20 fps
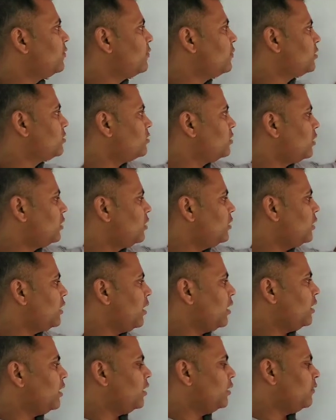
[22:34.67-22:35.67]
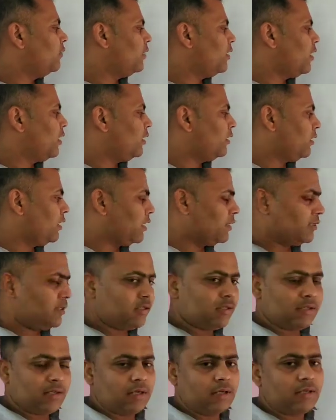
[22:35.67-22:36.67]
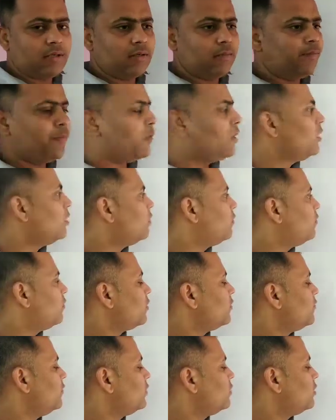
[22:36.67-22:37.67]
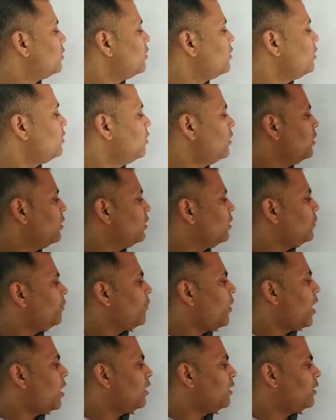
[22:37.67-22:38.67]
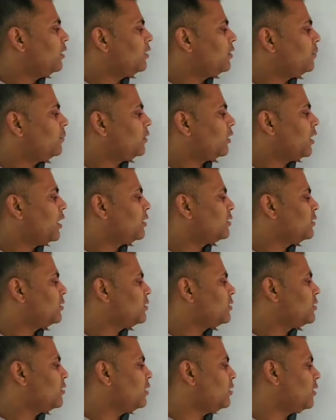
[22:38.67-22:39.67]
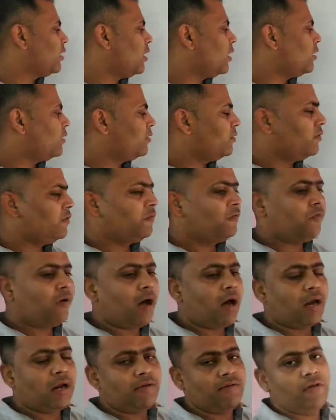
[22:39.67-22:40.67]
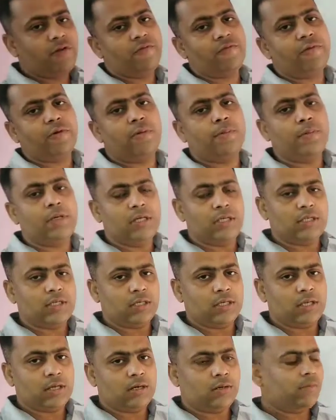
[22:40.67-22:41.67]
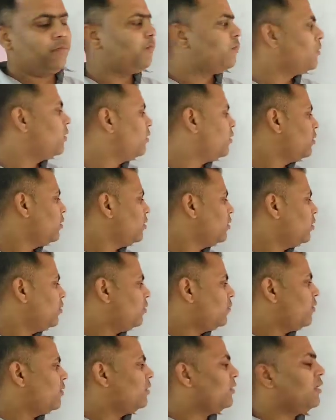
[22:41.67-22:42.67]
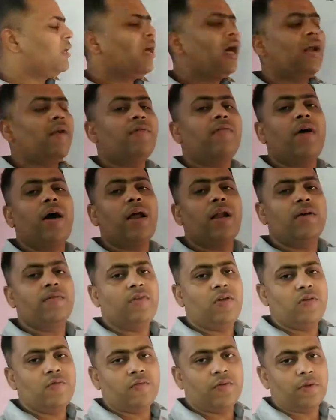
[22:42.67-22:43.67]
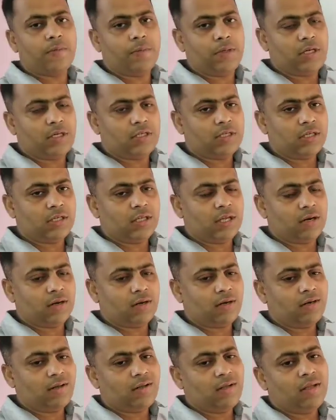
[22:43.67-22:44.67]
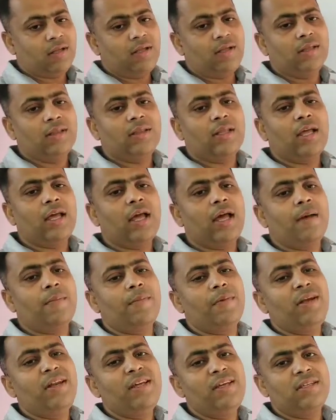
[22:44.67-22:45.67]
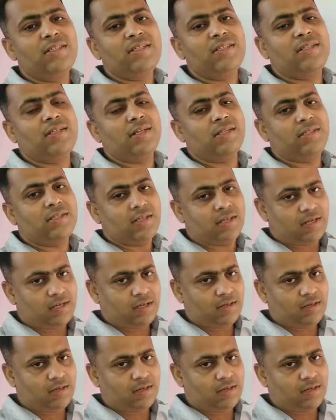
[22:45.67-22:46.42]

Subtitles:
the solid and liquid and gaseous state, what we see, the particle of the gaseous state are far away from each other. When they are far away from each other, they have least density.